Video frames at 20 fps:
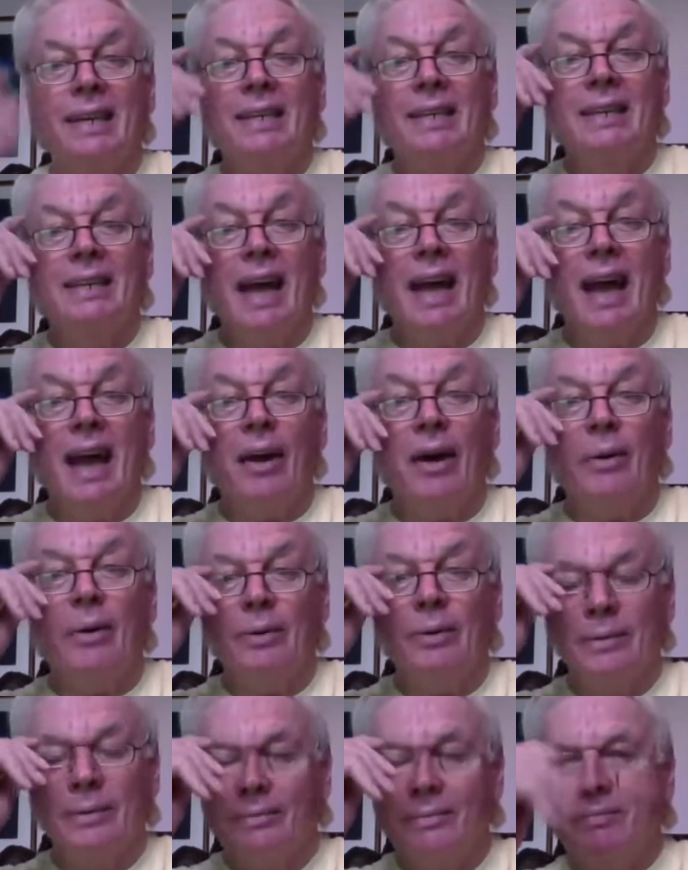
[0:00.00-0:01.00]
Now,
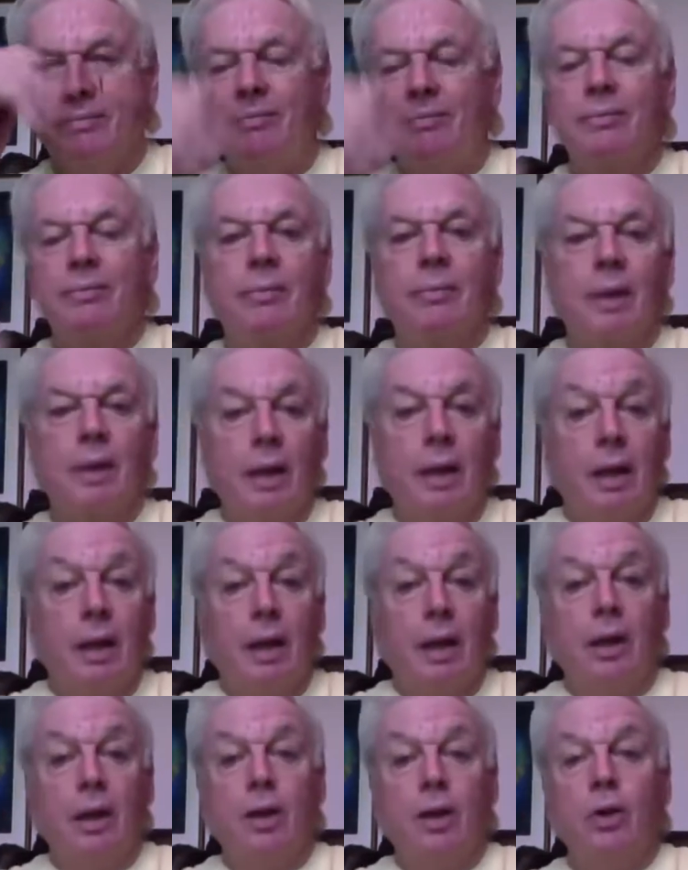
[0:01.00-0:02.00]

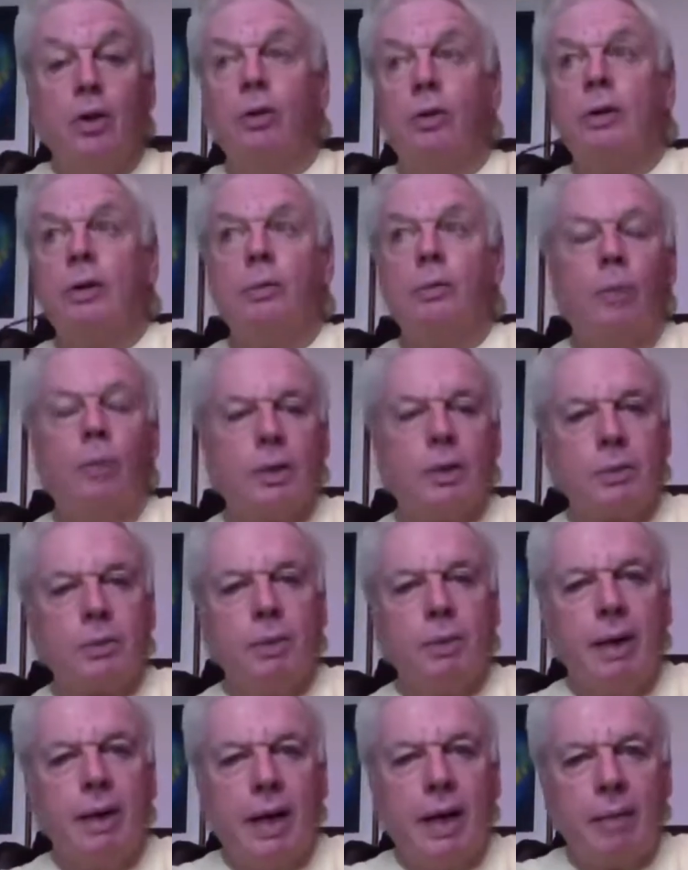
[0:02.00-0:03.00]
look at what's
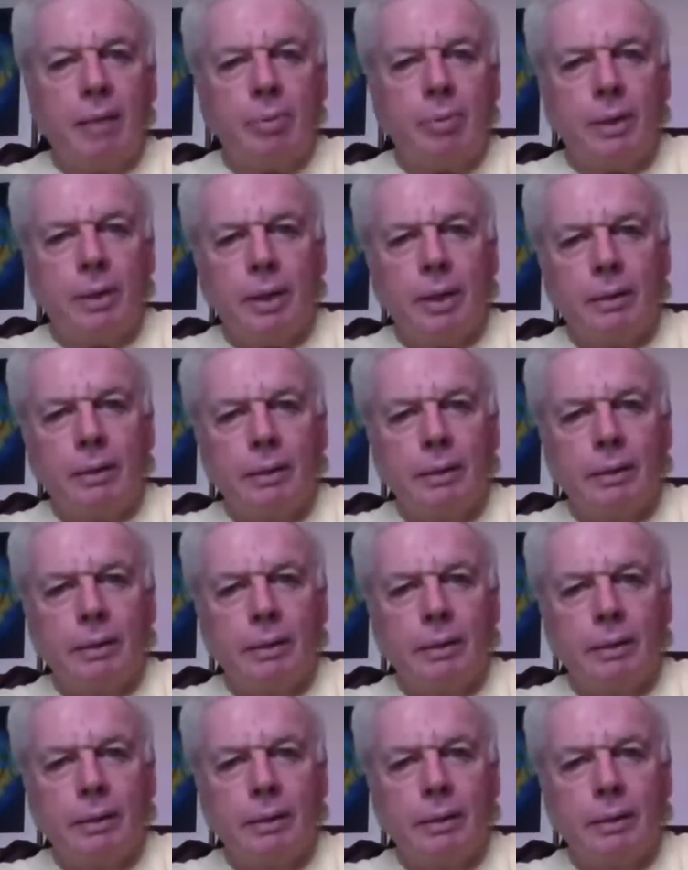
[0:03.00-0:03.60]
been happening.